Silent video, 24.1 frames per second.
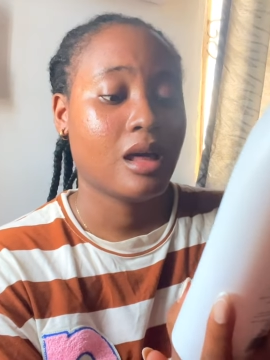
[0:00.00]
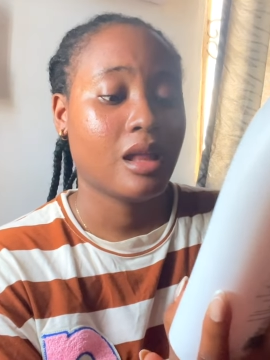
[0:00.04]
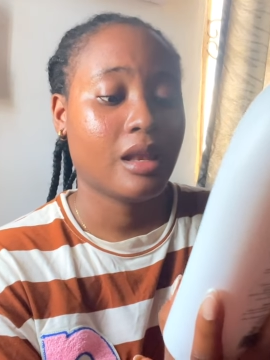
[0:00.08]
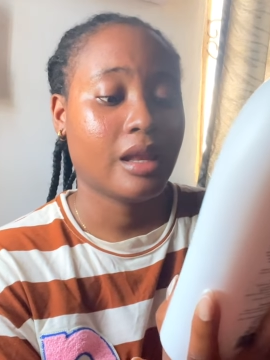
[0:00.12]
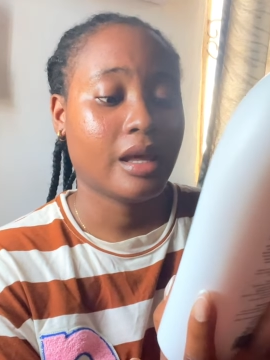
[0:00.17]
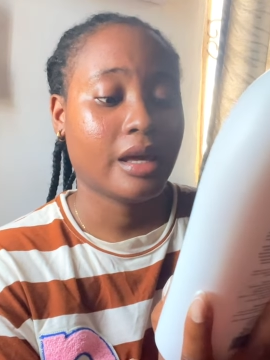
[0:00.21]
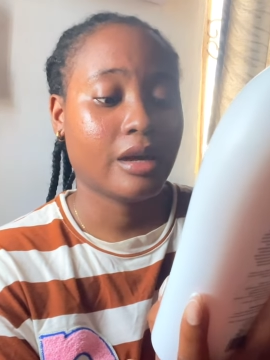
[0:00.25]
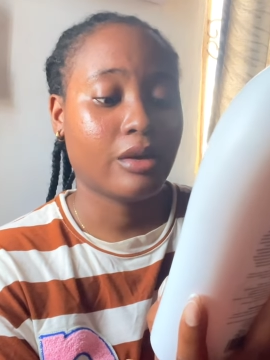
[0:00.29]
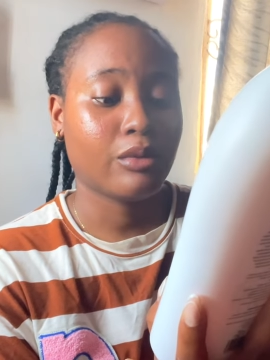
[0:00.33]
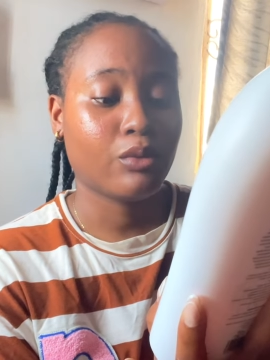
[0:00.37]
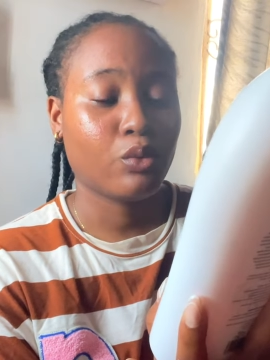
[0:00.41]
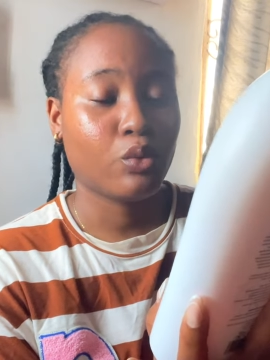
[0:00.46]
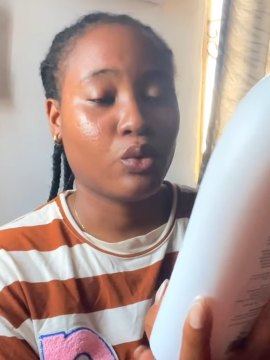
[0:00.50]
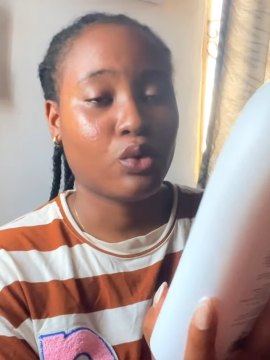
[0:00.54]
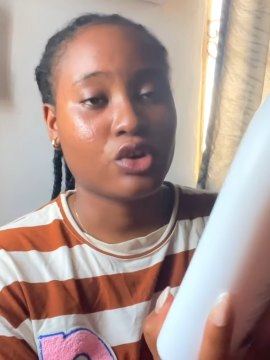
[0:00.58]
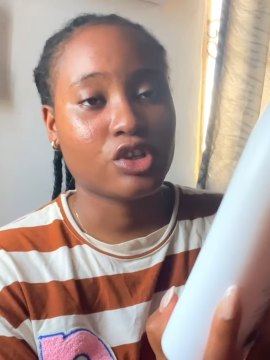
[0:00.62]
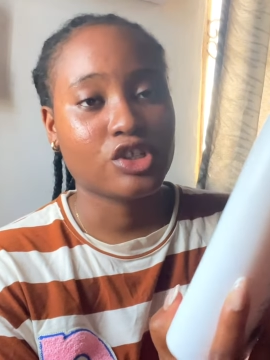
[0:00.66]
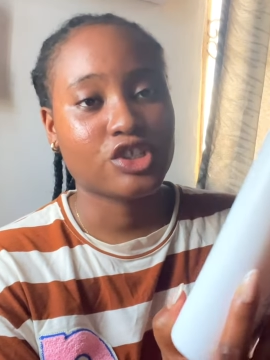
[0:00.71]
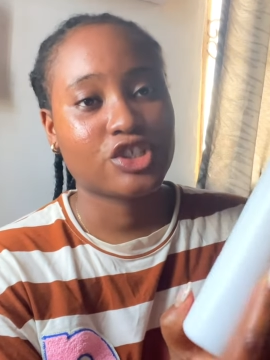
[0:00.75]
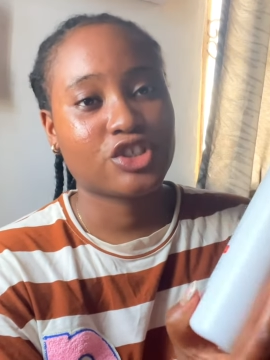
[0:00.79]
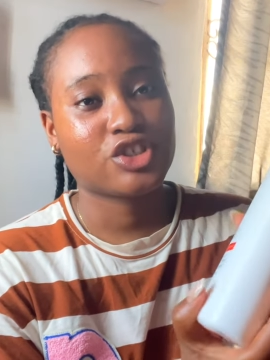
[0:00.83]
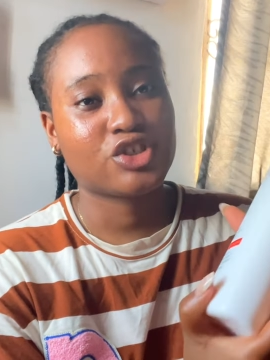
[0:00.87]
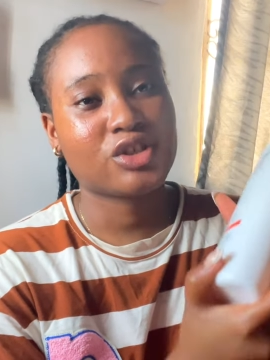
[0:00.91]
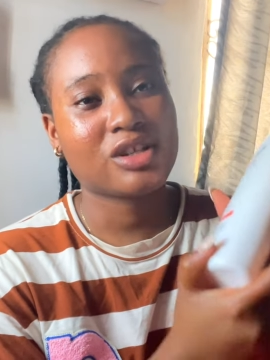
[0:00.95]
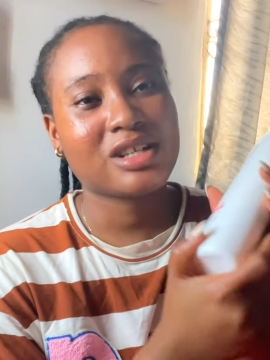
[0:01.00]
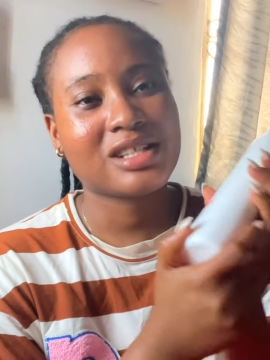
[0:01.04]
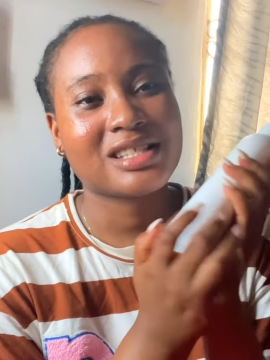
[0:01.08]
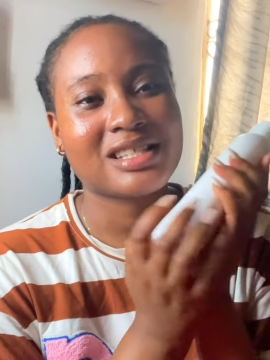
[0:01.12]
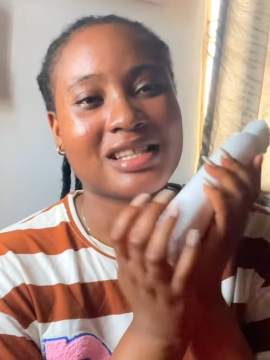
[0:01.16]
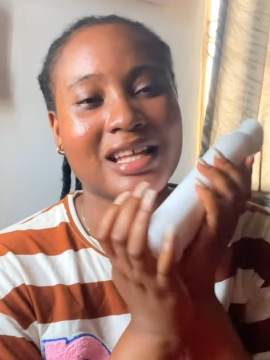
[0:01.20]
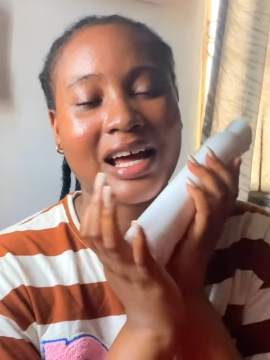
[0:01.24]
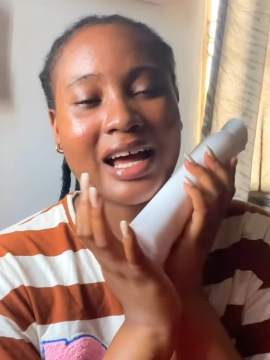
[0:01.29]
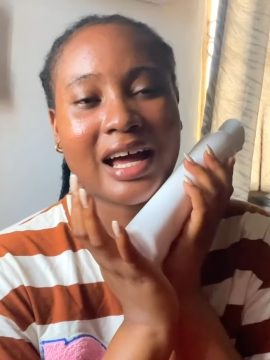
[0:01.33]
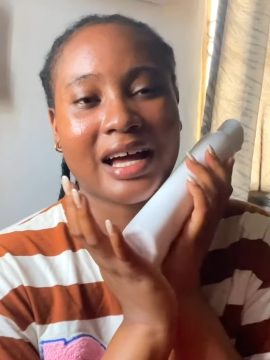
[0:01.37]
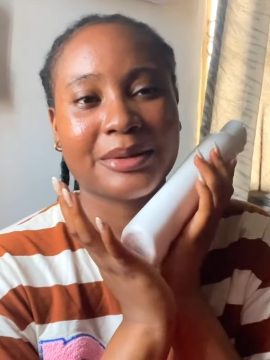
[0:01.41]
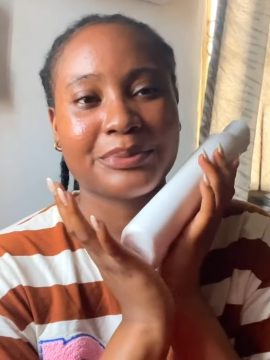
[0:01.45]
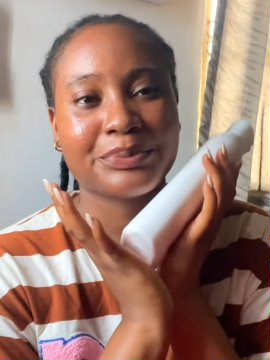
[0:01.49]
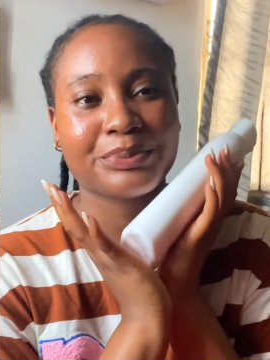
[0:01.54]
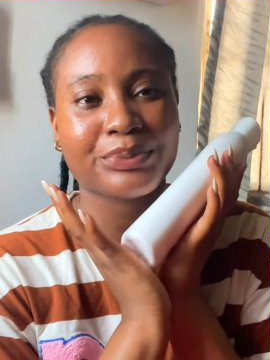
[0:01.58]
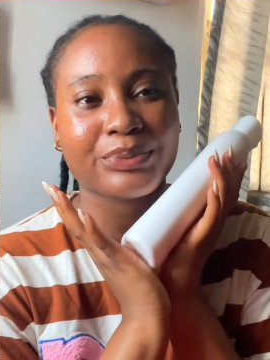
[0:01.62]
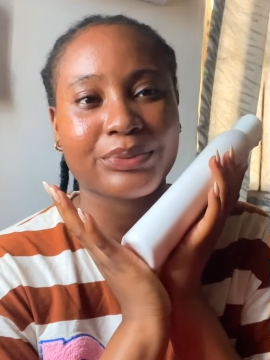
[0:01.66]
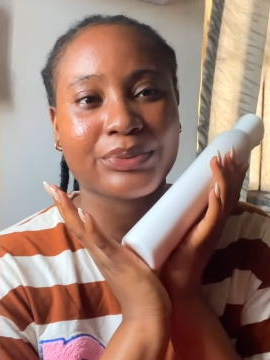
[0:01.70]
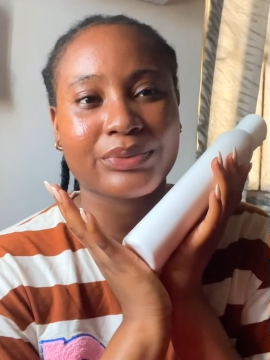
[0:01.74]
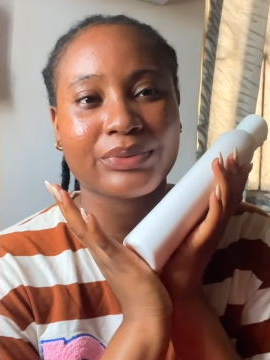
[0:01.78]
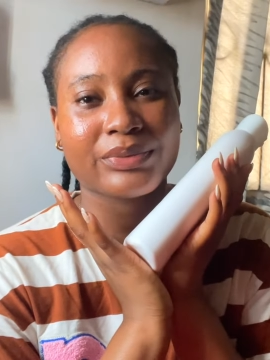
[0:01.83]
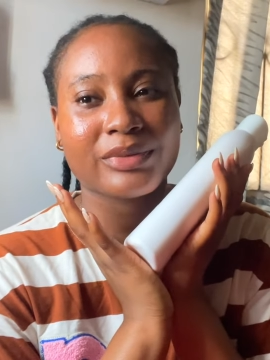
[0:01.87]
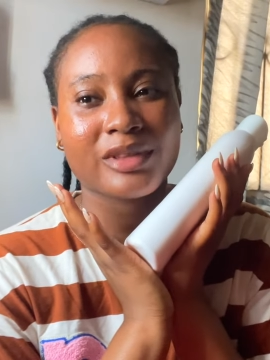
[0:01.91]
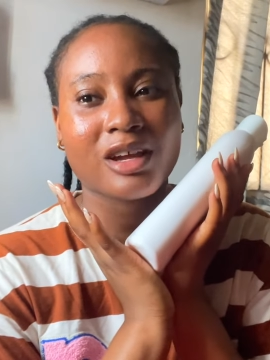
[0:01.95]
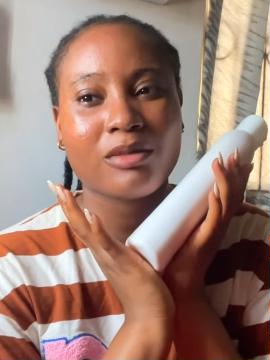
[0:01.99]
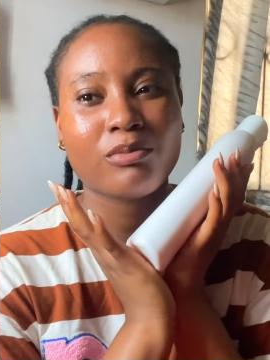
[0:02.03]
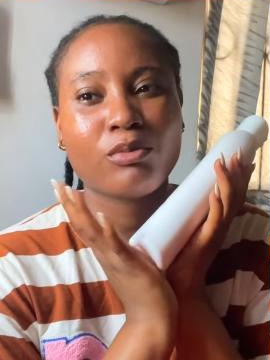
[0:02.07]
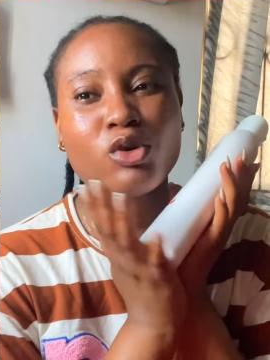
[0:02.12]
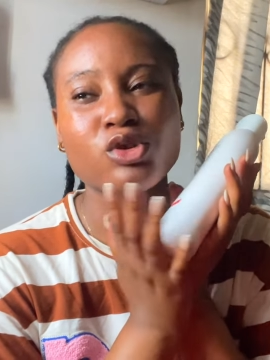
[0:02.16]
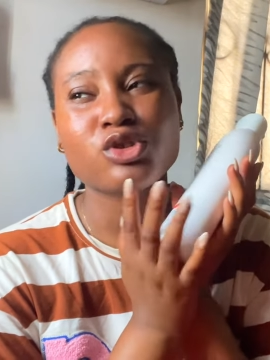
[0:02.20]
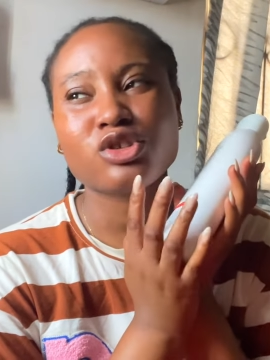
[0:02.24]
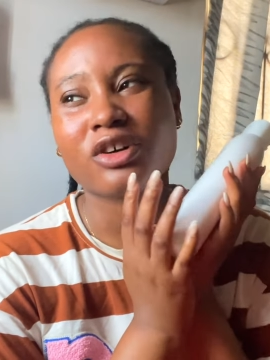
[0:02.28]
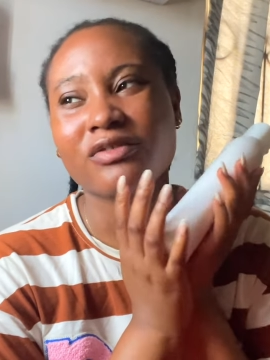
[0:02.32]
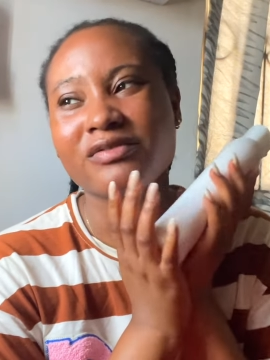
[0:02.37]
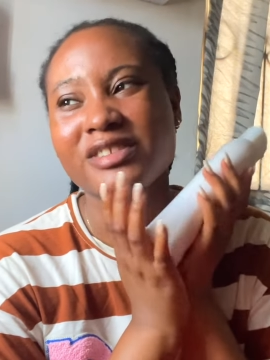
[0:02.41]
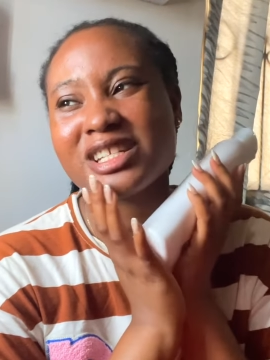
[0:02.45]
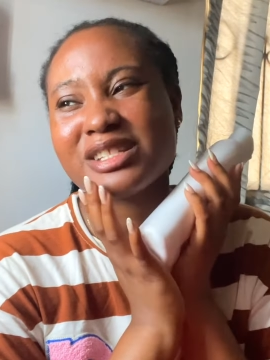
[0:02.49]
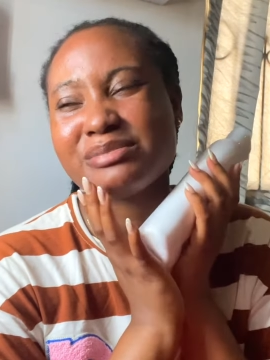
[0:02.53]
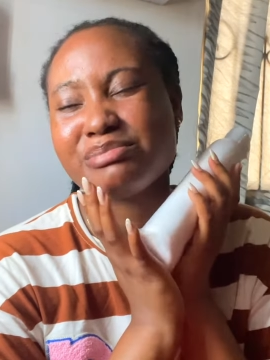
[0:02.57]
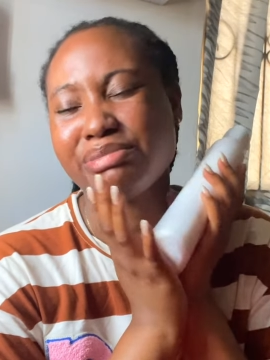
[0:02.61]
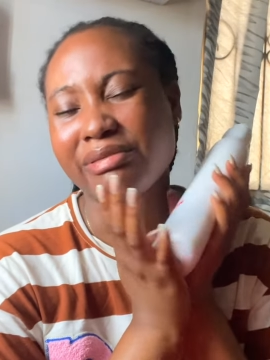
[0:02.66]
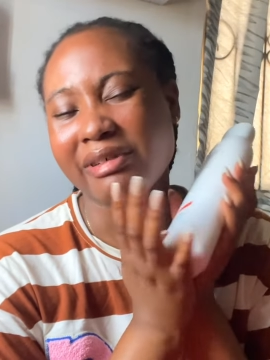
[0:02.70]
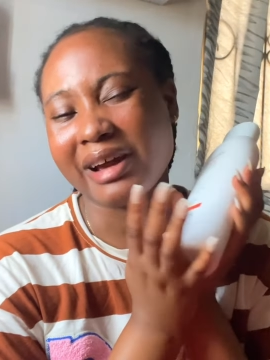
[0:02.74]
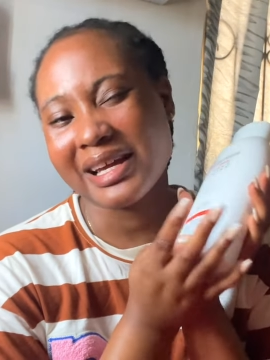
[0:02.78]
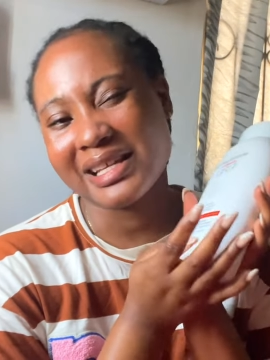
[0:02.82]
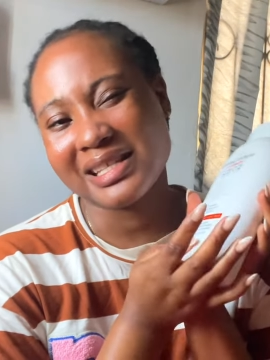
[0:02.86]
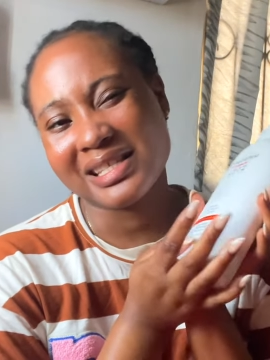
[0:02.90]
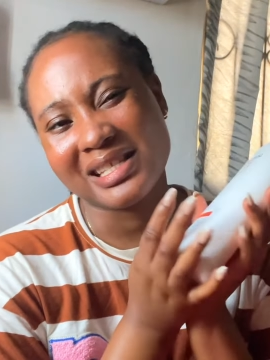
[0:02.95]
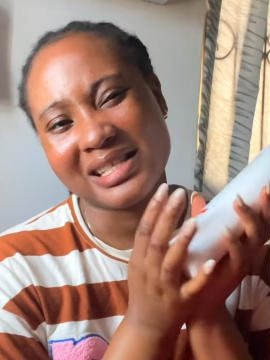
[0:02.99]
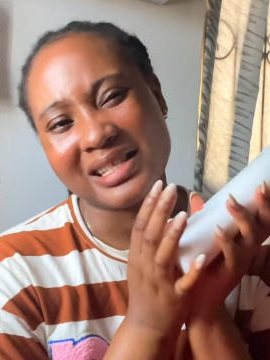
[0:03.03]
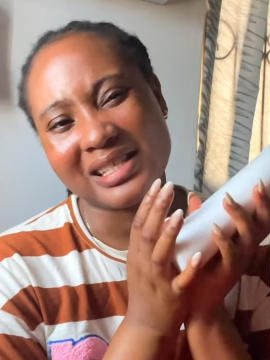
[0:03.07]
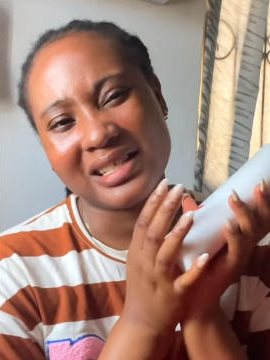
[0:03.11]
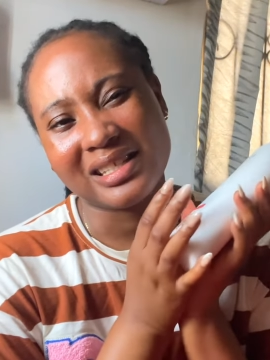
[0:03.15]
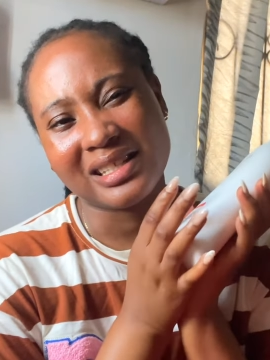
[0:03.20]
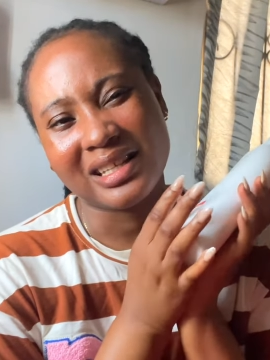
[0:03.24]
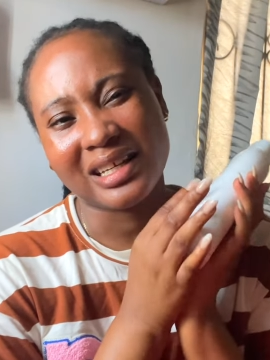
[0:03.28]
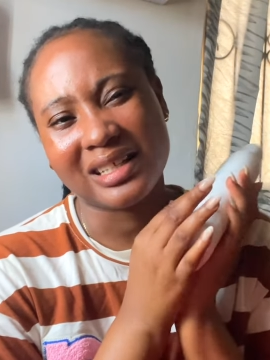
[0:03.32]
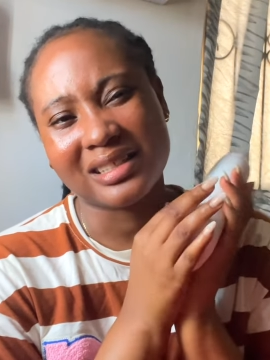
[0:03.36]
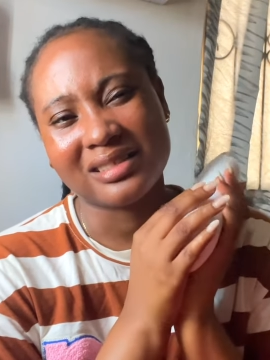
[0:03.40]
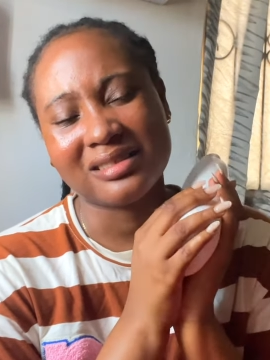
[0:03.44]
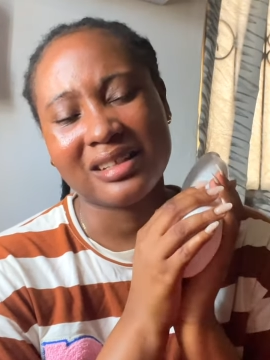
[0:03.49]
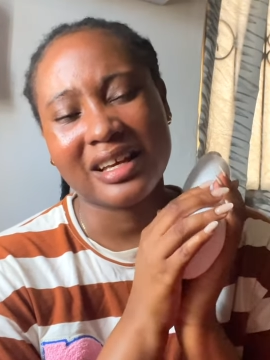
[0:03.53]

like wash, just that. Most of this brightening and